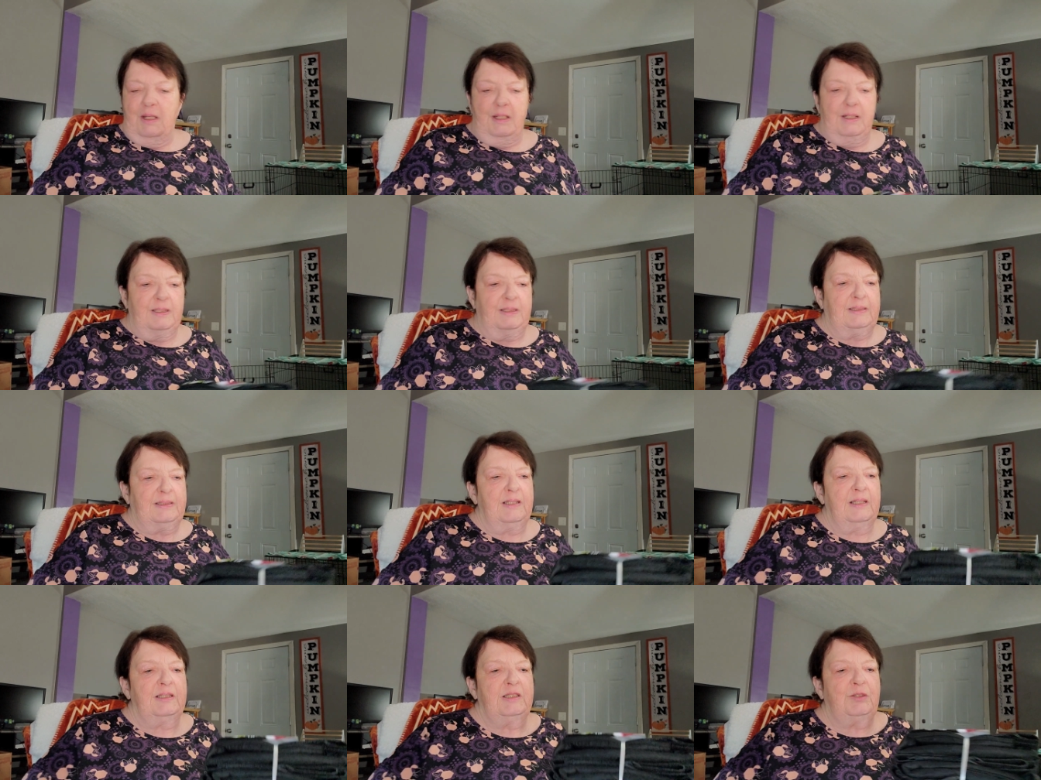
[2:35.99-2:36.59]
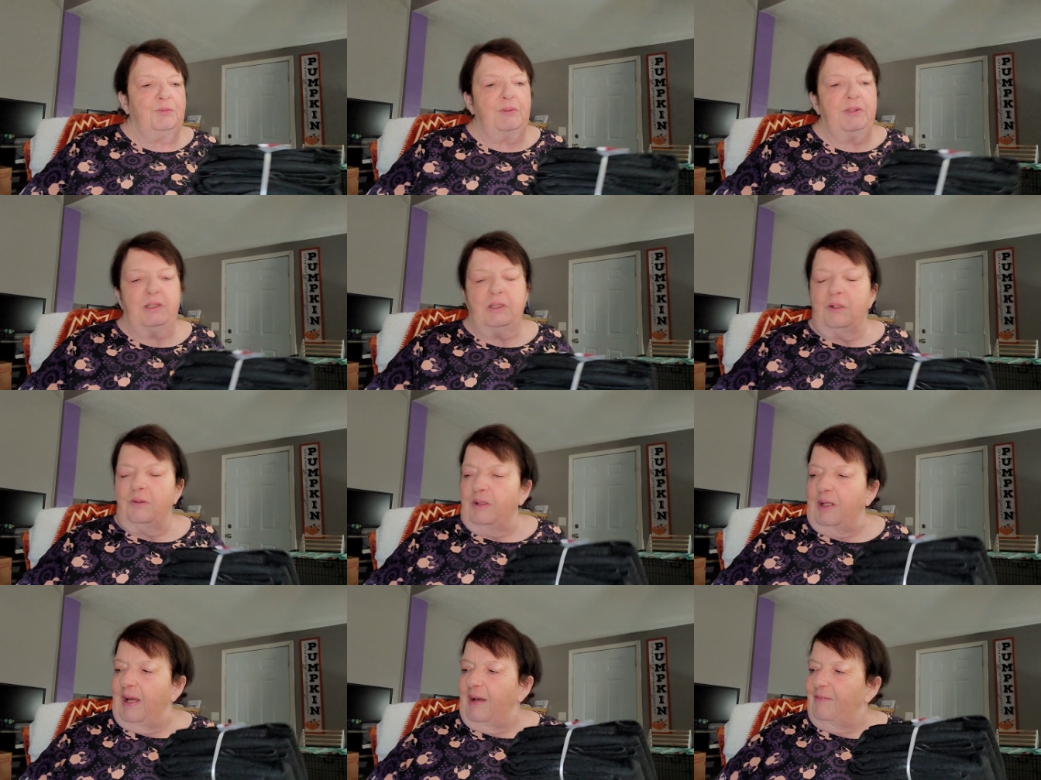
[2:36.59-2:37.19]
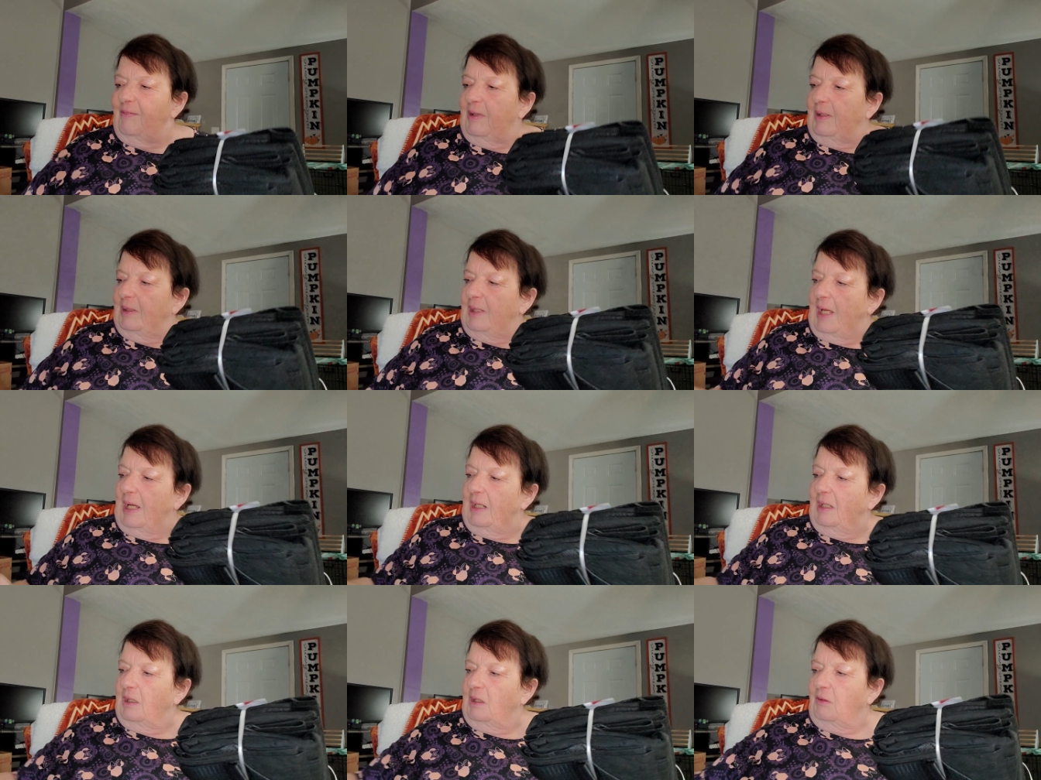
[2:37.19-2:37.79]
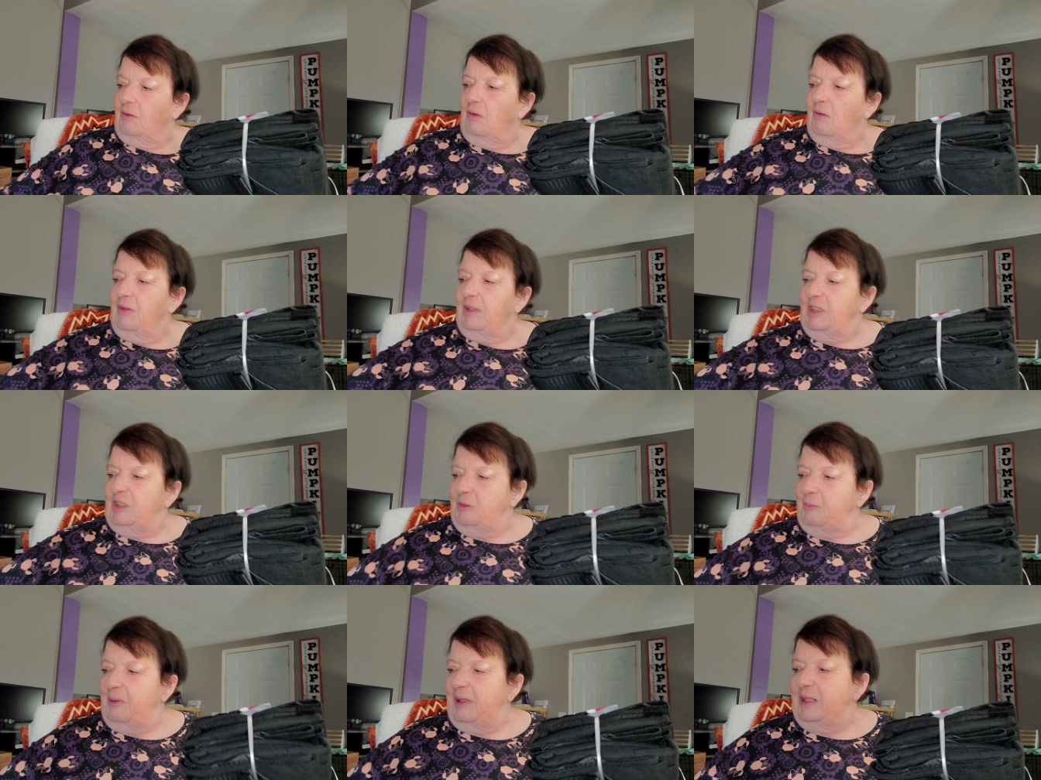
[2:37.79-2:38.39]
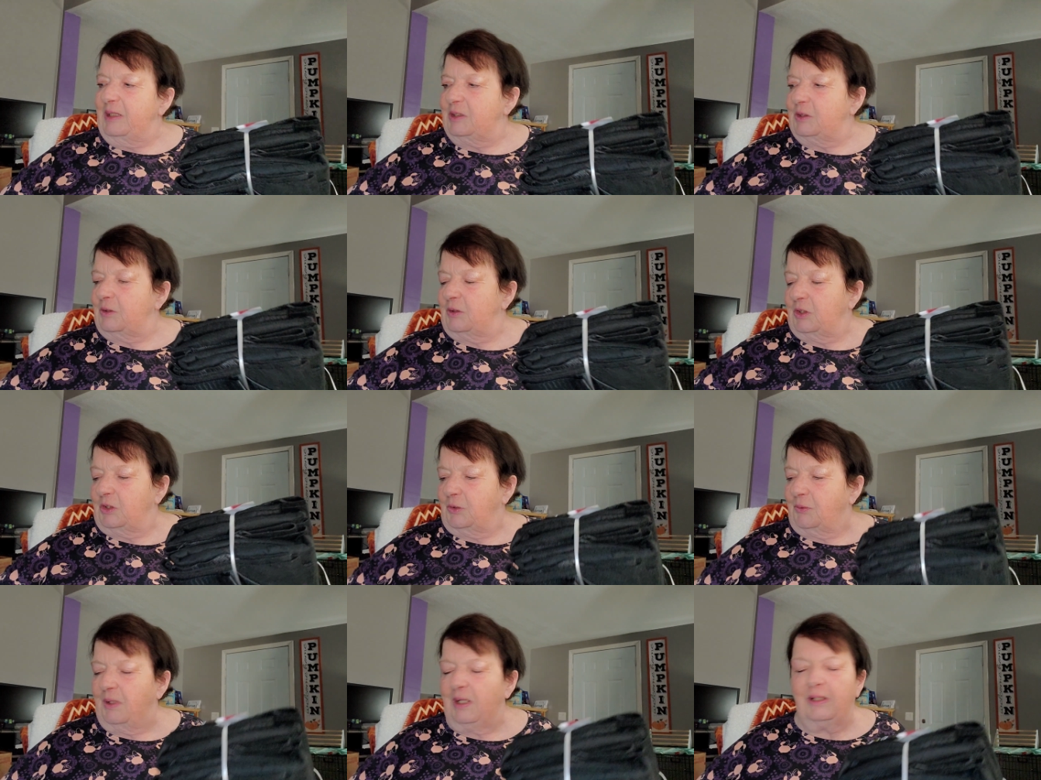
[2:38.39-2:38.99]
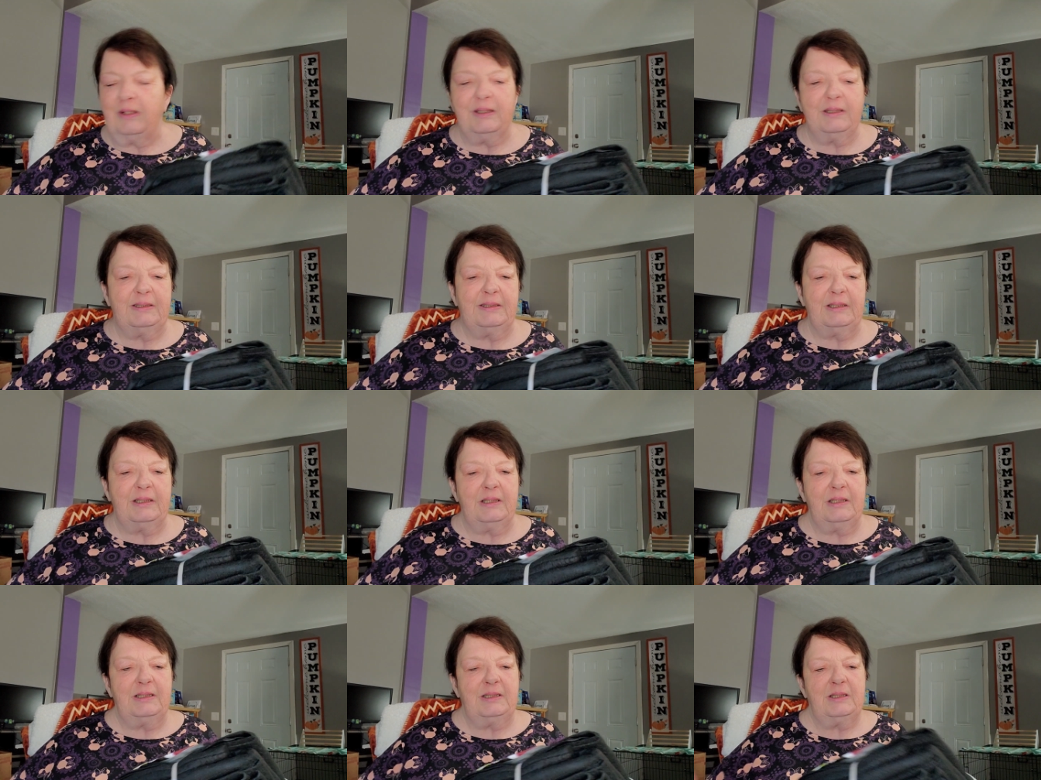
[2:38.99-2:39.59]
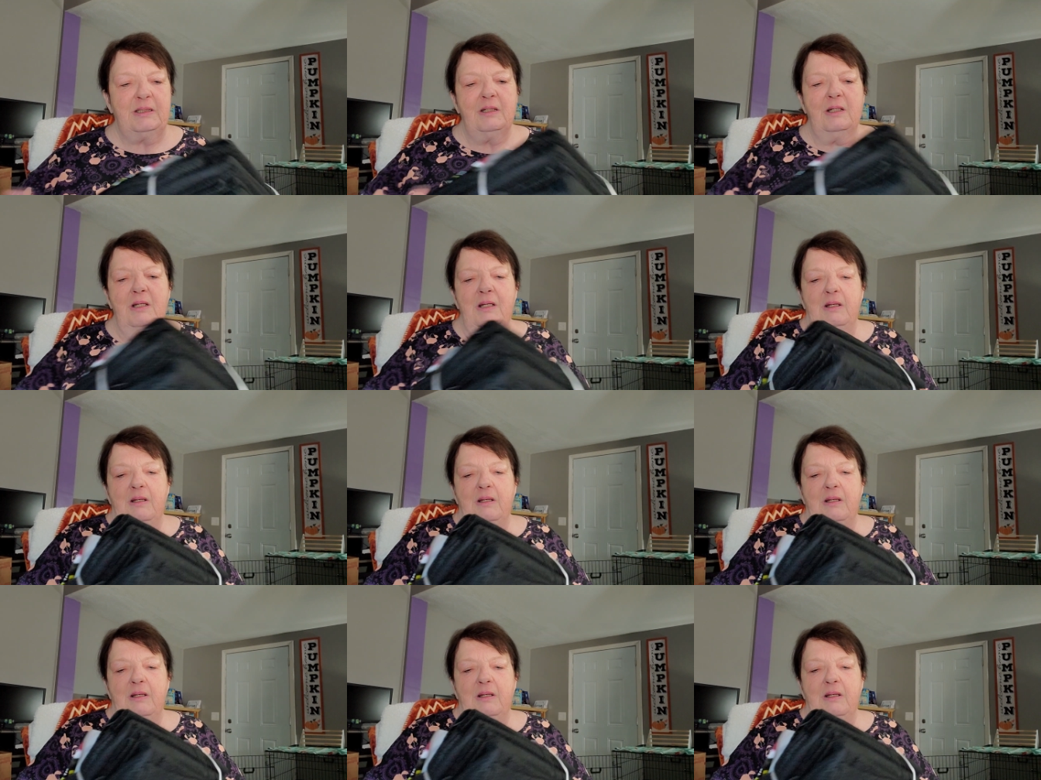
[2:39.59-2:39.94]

is since we don't have a lot of growing space or trellises,